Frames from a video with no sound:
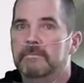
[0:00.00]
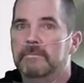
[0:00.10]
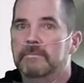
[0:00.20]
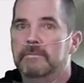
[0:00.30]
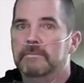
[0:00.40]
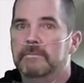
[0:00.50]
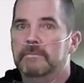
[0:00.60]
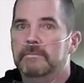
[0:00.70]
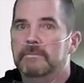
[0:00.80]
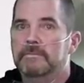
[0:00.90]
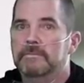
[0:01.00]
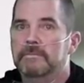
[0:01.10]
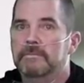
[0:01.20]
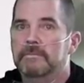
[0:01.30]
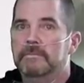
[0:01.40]

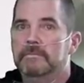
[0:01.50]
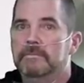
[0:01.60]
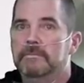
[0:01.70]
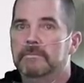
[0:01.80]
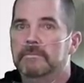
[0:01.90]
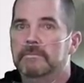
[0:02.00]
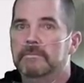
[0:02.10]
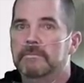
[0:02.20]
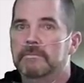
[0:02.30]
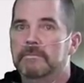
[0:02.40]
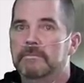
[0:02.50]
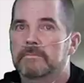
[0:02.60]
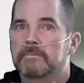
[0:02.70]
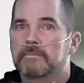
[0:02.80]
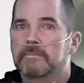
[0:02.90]

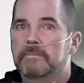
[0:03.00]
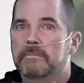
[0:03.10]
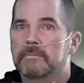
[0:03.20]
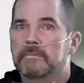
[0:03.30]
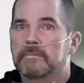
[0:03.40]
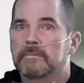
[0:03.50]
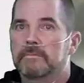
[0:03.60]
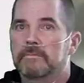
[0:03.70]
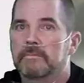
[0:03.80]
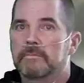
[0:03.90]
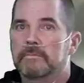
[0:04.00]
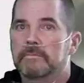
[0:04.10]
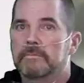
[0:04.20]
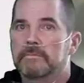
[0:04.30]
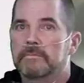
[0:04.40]

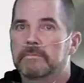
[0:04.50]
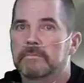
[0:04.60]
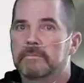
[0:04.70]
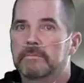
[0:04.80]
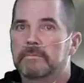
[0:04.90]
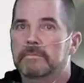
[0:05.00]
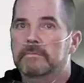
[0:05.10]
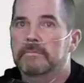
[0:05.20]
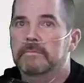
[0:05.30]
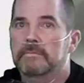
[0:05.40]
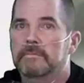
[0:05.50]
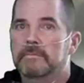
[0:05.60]
(not speaking)